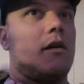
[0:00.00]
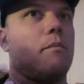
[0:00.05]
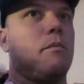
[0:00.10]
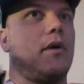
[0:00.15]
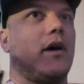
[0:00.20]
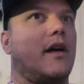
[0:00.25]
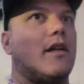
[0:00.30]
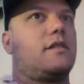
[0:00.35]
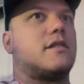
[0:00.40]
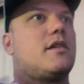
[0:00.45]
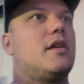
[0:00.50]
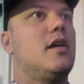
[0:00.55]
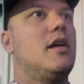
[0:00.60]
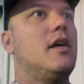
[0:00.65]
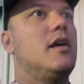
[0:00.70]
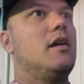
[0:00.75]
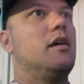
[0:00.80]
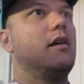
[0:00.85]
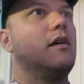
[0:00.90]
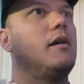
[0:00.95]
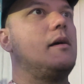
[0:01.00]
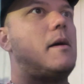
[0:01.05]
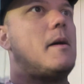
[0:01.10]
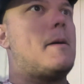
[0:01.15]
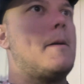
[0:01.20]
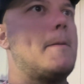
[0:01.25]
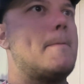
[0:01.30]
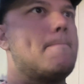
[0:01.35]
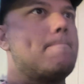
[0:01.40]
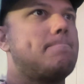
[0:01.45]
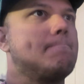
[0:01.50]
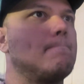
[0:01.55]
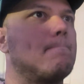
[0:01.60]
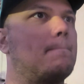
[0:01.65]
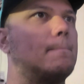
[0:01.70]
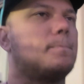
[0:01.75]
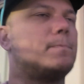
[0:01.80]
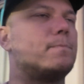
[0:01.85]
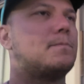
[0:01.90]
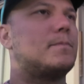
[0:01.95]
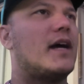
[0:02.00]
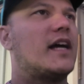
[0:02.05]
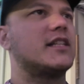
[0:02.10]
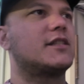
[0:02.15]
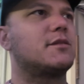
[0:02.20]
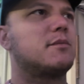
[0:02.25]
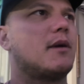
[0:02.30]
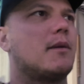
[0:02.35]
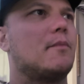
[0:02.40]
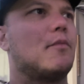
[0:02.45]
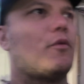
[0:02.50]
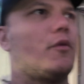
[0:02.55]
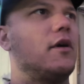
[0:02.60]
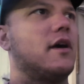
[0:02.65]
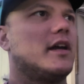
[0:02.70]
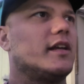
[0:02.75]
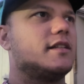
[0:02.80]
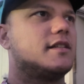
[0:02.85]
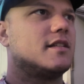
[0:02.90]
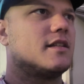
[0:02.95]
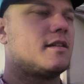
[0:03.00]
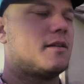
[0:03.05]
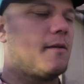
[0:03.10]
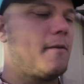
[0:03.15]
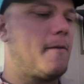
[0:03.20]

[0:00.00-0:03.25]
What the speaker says: But back to my point,